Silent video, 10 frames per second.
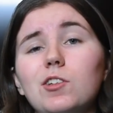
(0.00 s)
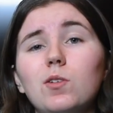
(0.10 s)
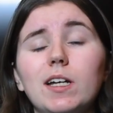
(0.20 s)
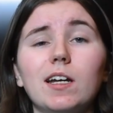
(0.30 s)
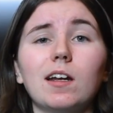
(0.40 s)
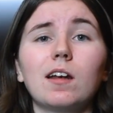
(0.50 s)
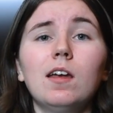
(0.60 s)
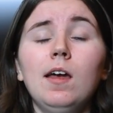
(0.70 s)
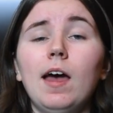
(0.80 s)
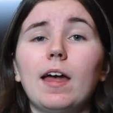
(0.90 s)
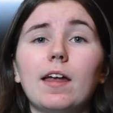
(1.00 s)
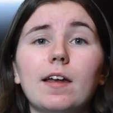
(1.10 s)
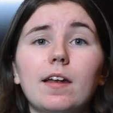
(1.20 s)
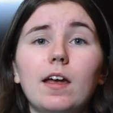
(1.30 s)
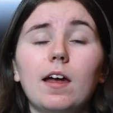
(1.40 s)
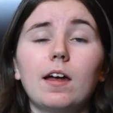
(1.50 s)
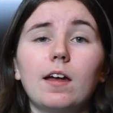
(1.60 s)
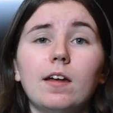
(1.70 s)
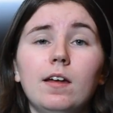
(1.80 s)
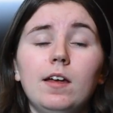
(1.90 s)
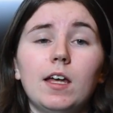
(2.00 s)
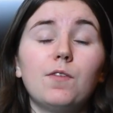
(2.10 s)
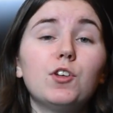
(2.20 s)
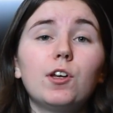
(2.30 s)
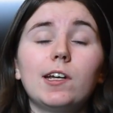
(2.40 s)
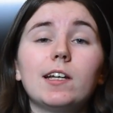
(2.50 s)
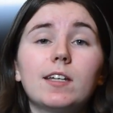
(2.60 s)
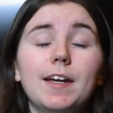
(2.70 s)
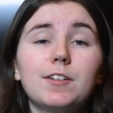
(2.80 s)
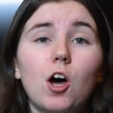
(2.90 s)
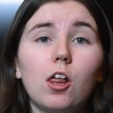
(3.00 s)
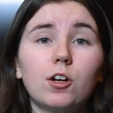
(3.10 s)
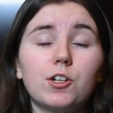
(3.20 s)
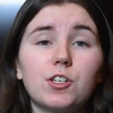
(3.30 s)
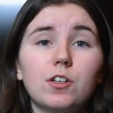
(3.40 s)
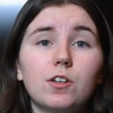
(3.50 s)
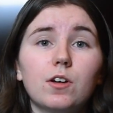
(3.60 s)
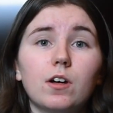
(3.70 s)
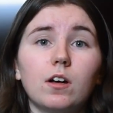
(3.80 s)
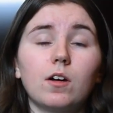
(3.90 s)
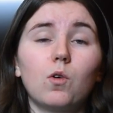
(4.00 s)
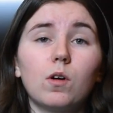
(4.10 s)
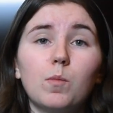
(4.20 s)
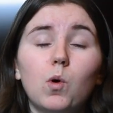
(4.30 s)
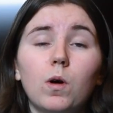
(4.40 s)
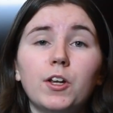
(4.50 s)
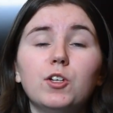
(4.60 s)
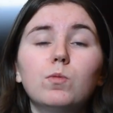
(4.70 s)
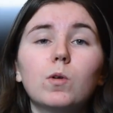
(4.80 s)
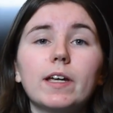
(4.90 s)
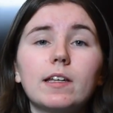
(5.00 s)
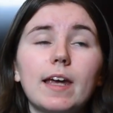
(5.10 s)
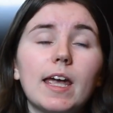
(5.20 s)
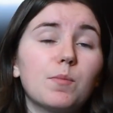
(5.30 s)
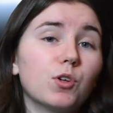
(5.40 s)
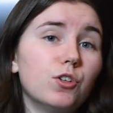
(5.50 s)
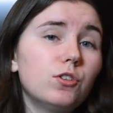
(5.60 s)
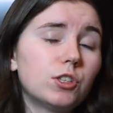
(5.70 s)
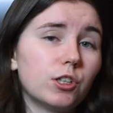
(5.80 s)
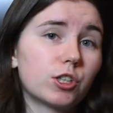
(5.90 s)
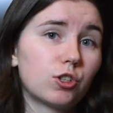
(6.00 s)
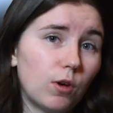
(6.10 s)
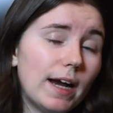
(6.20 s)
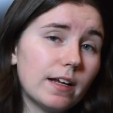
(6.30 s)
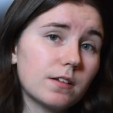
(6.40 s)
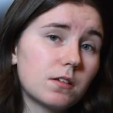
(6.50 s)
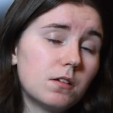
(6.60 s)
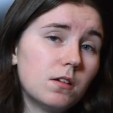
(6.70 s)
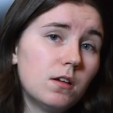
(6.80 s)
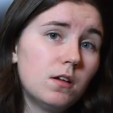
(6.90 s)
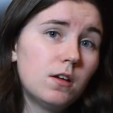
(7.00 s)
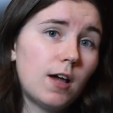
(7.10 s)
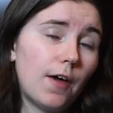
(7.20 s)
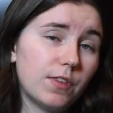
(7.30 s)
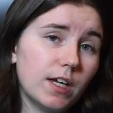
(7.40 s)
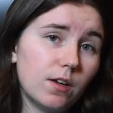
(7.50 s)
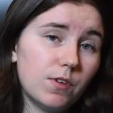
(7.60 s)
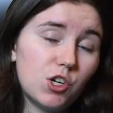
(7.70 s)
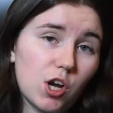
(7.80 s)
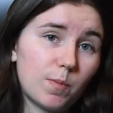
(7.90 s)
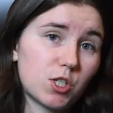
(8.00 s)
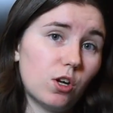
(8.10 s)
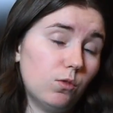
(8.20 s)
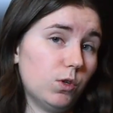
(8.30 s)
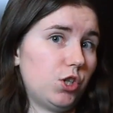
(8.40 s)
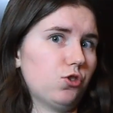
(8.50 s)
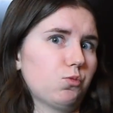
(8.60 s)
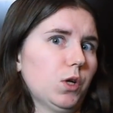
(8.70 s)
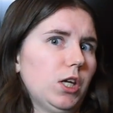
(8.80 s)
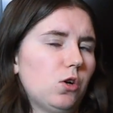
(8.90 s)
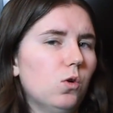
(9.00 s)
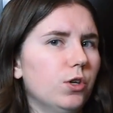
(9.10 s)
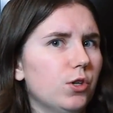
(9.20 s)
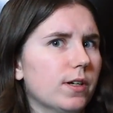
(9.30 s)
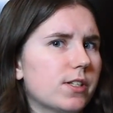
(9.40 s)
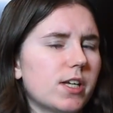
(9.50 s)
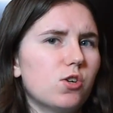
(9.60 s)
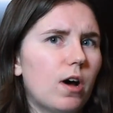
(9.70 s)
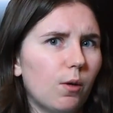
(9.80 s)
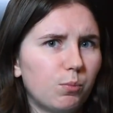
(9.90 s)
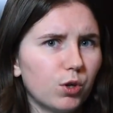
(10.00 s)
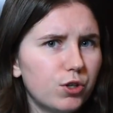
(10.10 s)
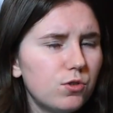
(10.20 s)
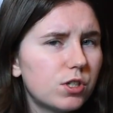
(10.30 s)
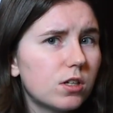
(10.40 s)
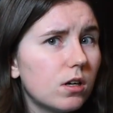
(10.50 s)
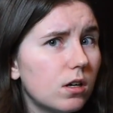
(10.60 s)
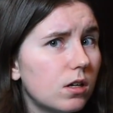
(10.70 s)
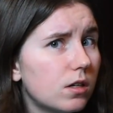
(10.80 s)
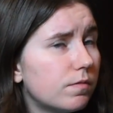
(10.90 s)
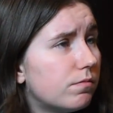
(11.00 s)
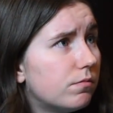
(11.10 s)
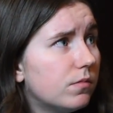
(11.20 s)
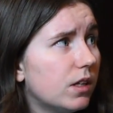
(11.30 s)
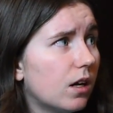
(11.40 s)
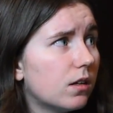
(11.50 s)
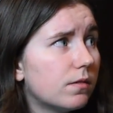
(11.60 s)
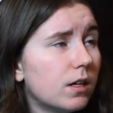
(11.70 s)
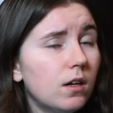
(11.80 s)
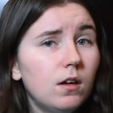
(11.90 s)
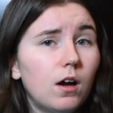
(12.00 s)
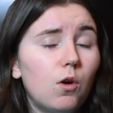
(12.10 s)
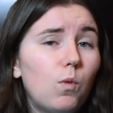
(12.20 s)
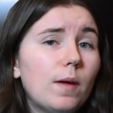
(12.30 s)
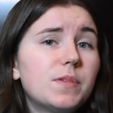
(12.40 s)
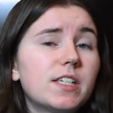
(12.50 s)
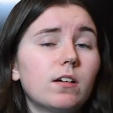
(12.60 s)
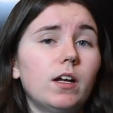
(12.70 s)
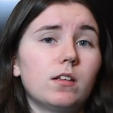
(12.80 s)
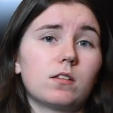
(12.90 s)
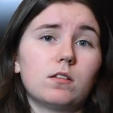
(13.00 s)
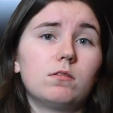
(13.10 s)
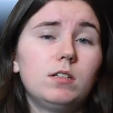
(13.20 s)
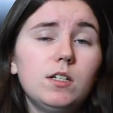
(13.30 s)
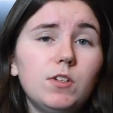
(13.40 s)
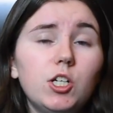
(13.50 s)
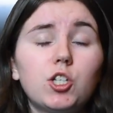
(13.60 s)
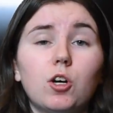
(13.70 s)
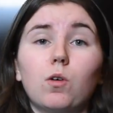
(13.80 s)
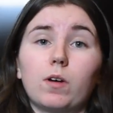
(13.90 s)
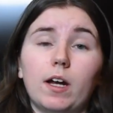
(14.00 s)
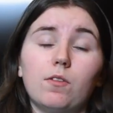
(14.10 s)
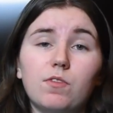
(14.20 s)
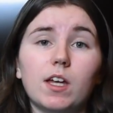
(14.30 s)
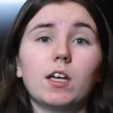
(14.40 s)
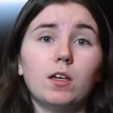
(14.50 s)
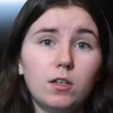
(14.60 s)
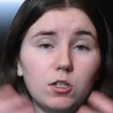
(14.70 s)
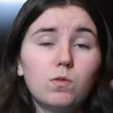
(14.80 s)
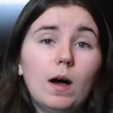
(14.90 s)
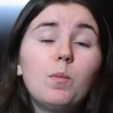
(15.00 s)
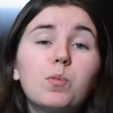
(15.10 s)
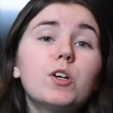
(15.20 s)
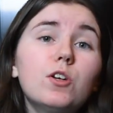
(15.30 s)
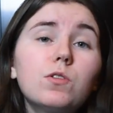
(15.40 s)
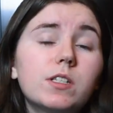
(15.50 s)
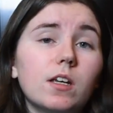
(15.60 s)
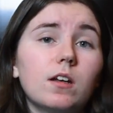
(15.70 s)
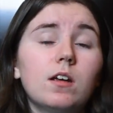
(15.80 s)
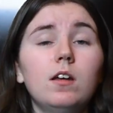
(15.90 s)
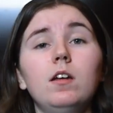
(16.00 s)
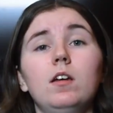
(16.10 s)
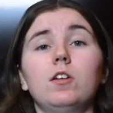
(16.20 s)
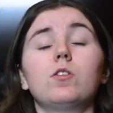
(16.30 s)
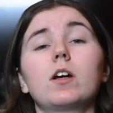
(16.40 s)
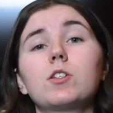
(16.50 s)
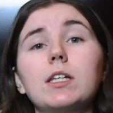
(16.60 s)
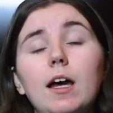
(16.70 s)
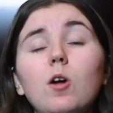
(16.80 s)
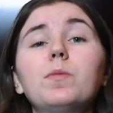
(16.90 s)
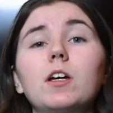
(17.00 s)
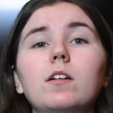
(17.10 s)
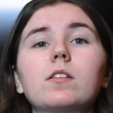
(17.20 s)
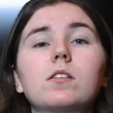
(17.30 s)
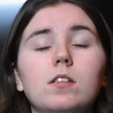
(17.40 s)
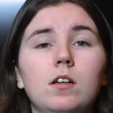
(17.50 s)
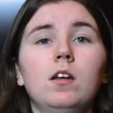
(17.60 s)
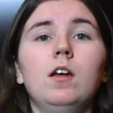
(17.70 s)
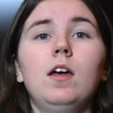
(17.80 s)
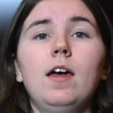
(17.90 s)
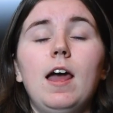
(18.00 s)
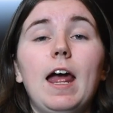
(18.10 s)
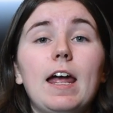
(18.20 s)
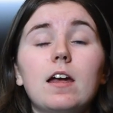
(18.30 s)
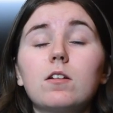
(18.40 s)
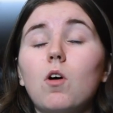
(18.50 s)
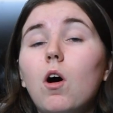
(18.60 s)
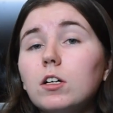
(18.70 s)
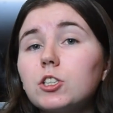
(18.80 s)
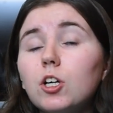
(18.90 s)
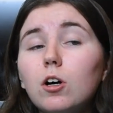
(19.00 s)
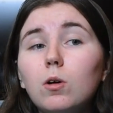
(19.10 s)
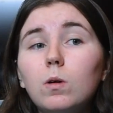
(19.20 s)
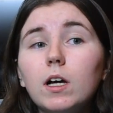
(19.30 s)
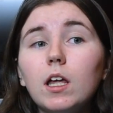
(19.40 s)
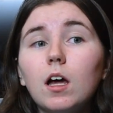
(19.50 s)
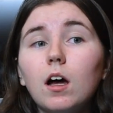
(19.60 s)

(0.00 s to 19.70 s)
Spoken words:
donating. And if you donate $10 or more, you will get a producer's credit at the end of each episode, which is really cool. You can say you helped produce a web series, a TV show kind of thing. You helped produce it. You guys helped us. And also,